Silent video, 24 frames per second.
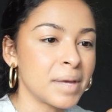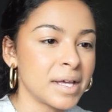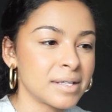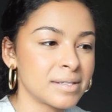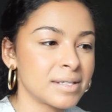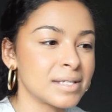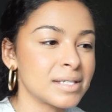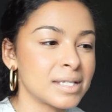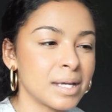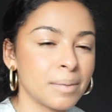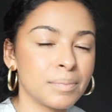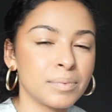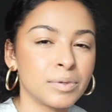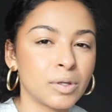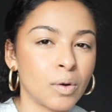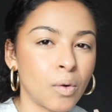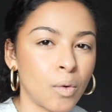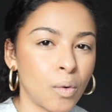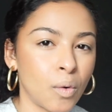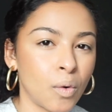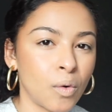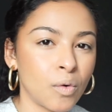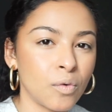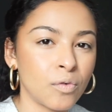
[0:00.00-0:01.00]
messes up the
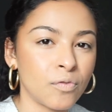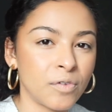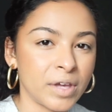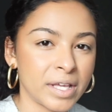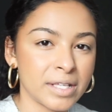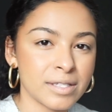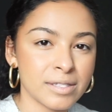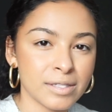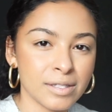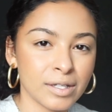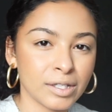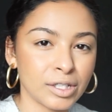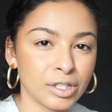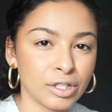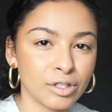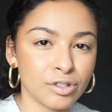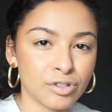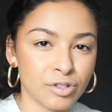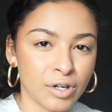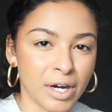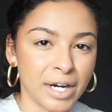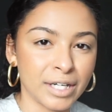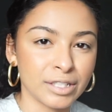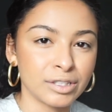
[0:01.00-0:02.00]
whole face look you're
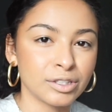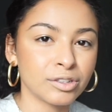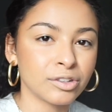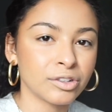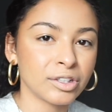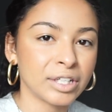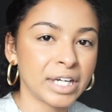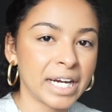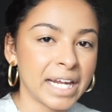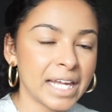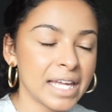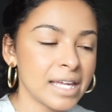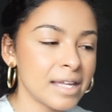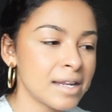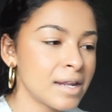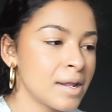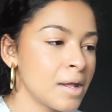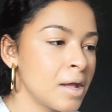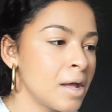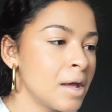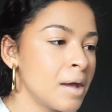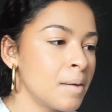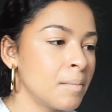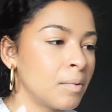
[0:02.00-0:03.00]
trying to create.